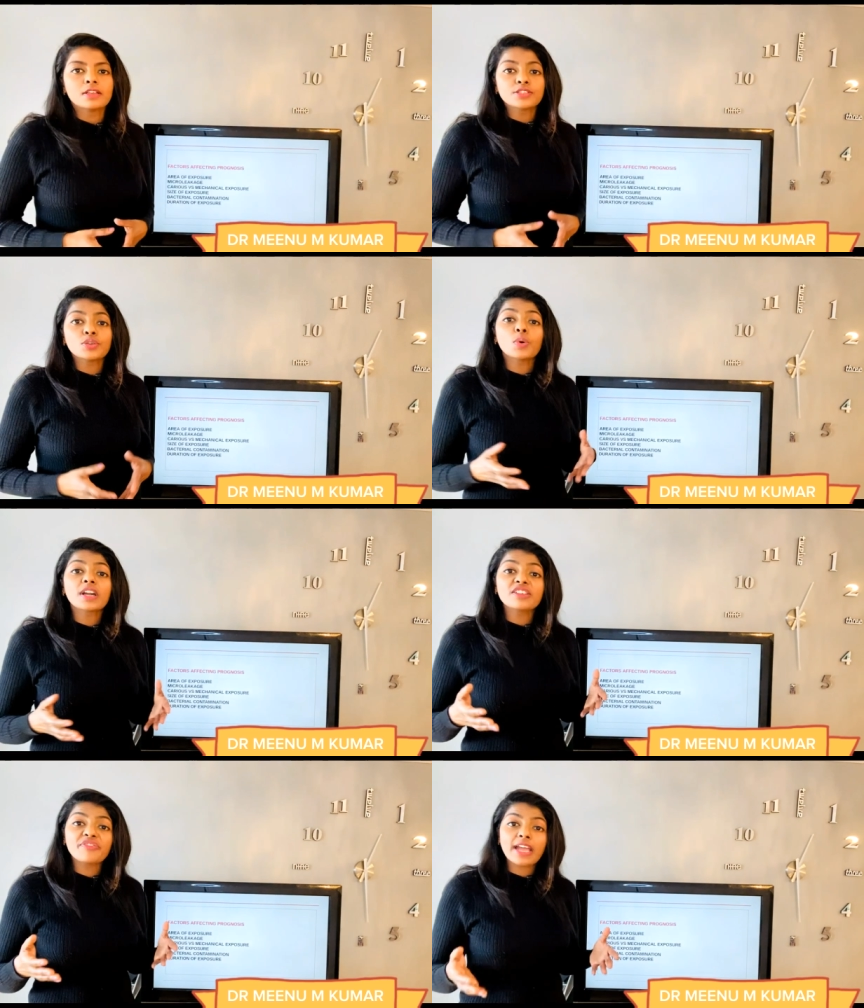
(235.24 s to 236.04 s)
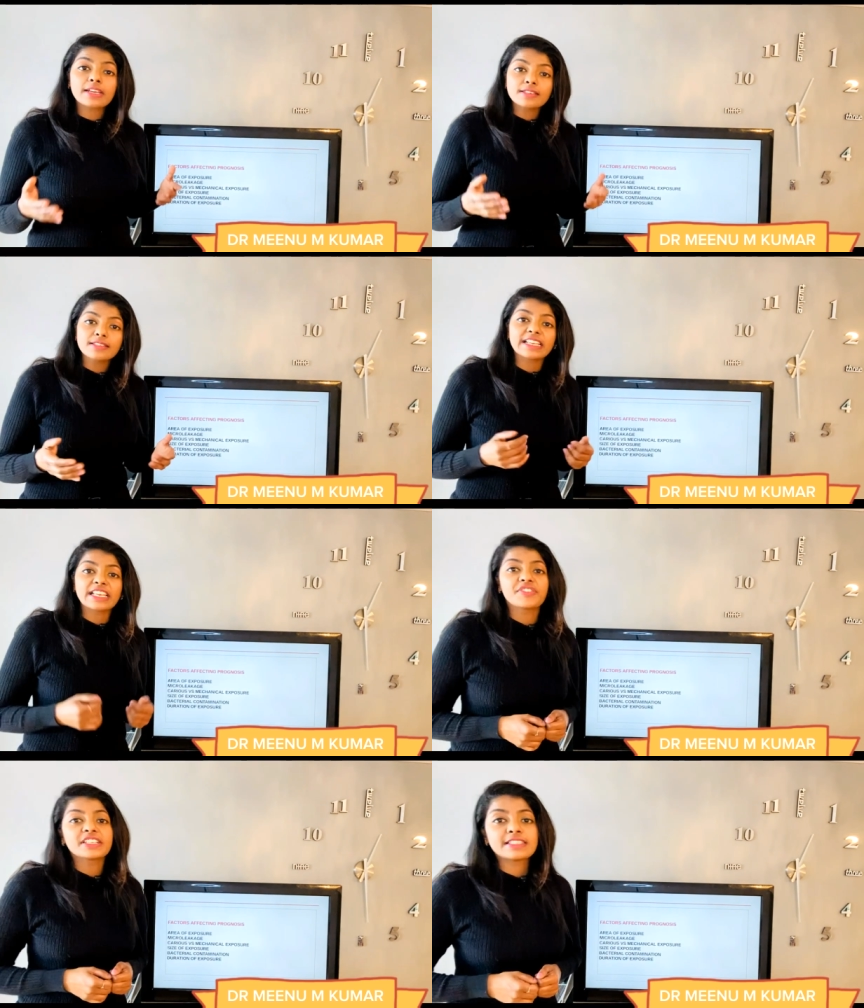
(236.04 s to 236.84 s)
So what are the factors that
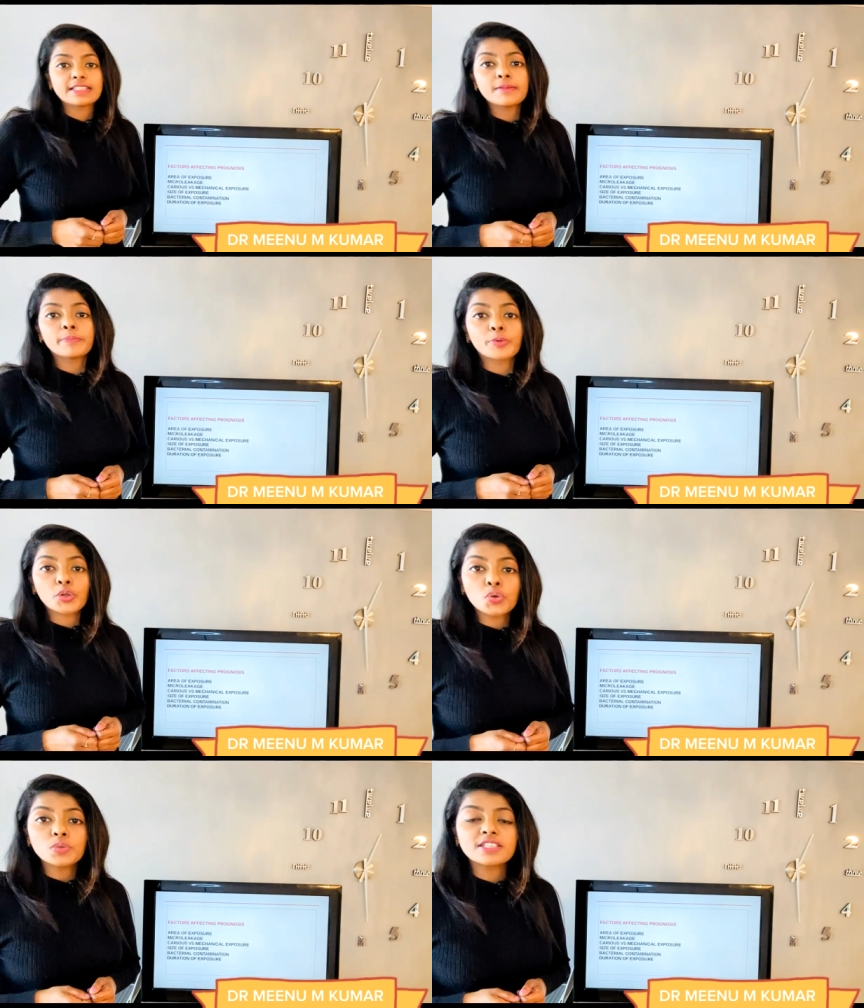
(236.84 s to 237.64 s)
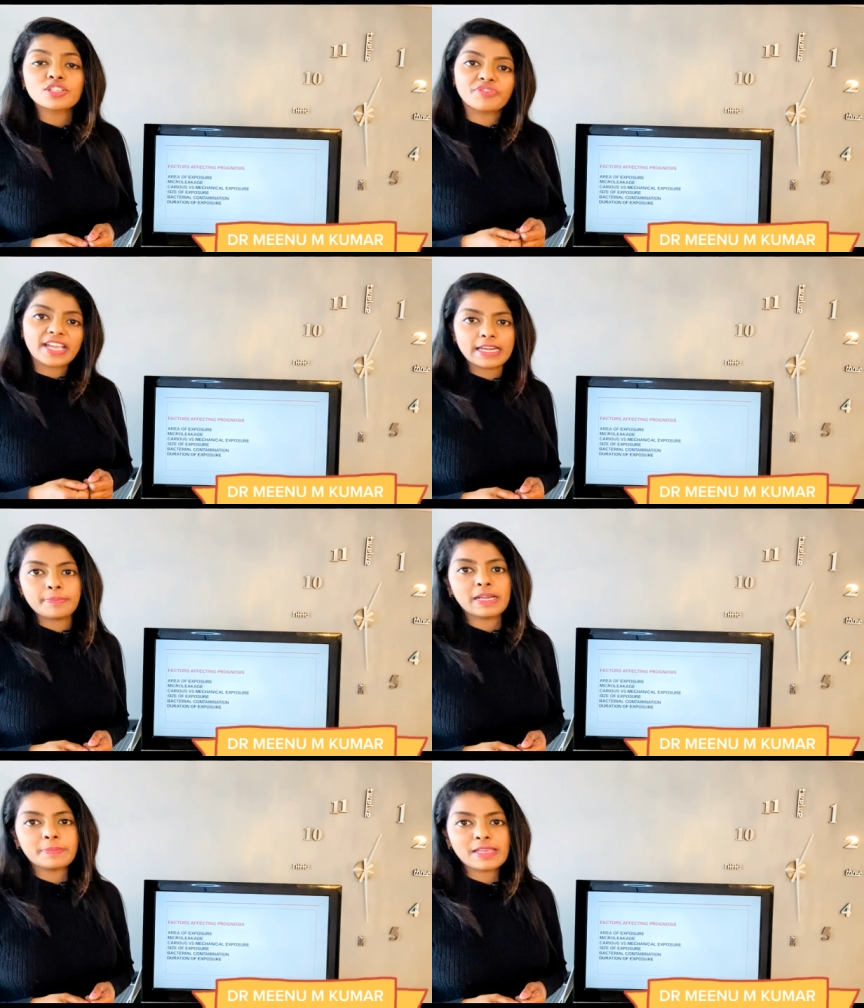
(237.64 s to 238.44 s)
affects the prognosis of direct
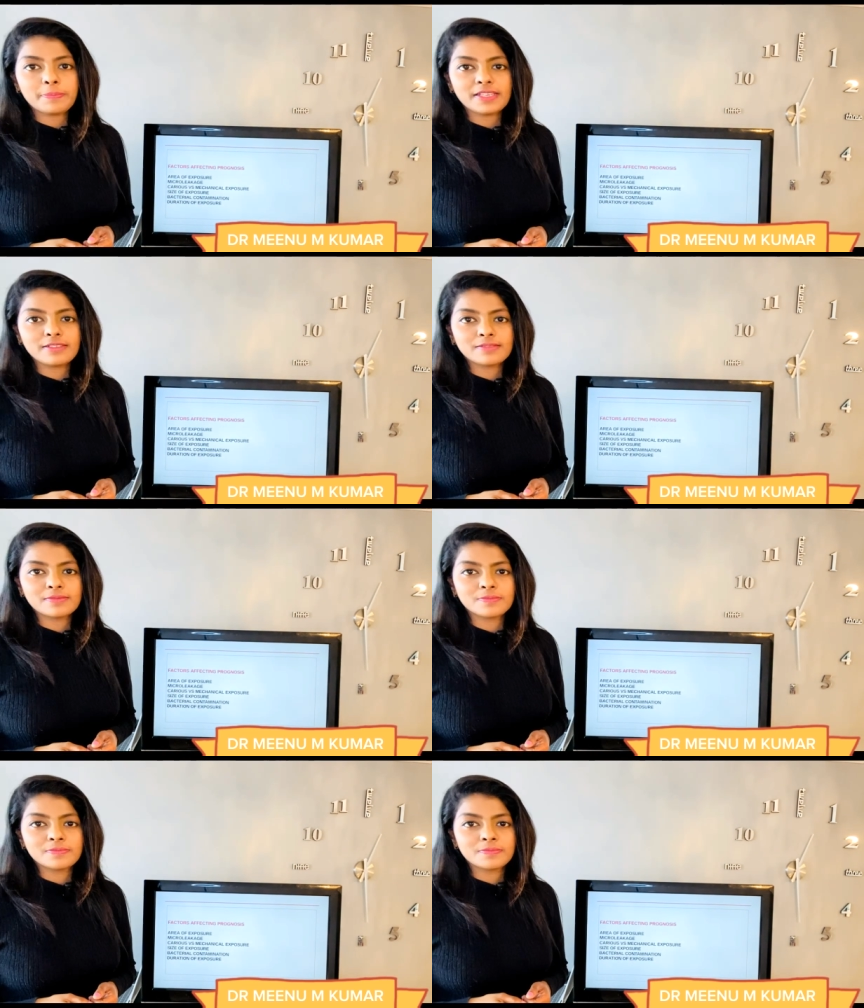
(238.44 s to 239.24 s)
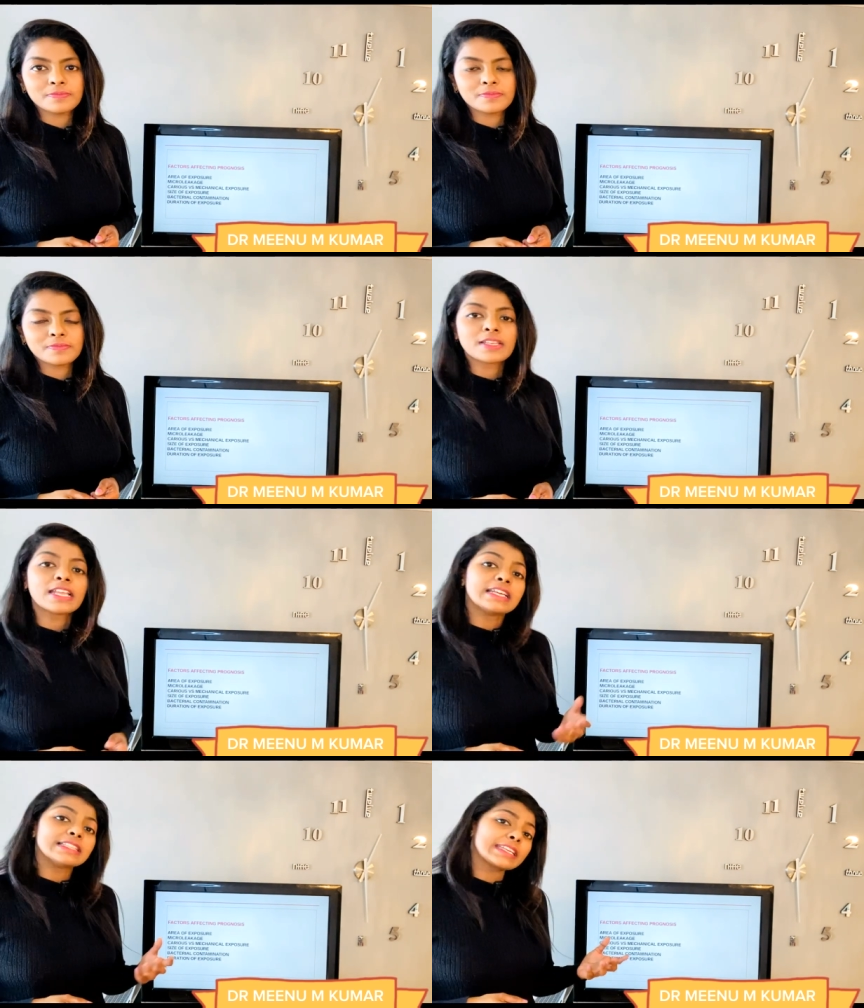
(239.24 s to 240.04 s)
pulp capping?
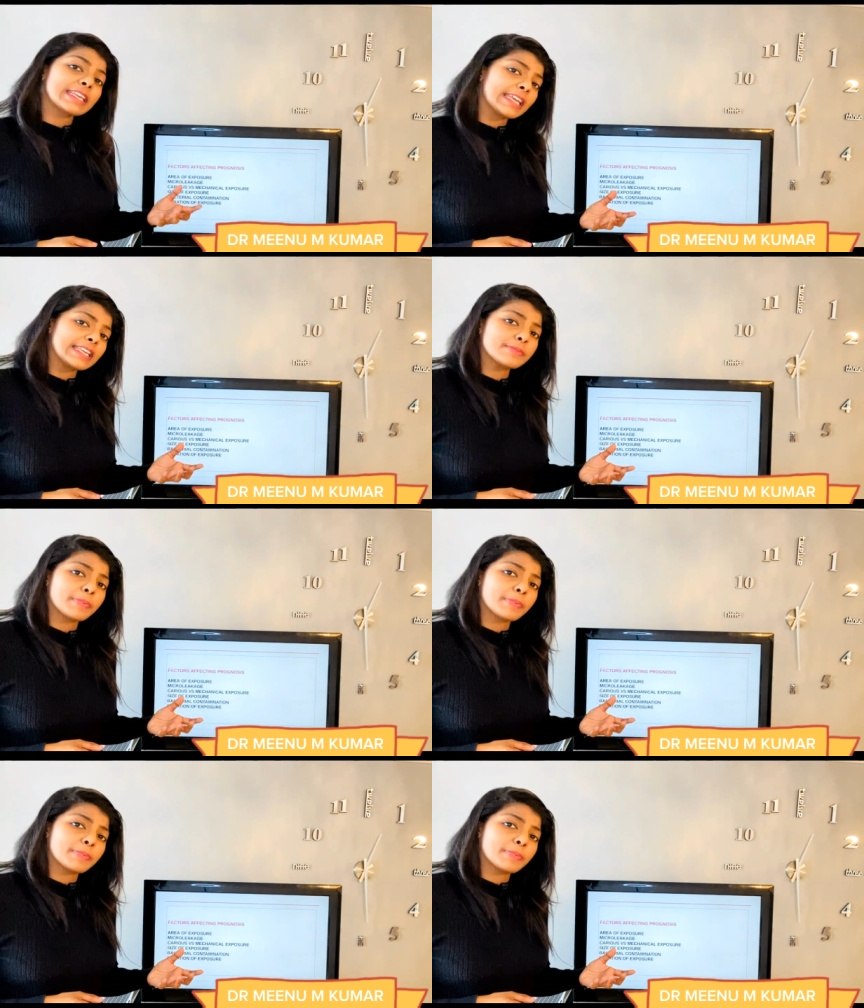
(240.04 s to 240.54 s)
The caries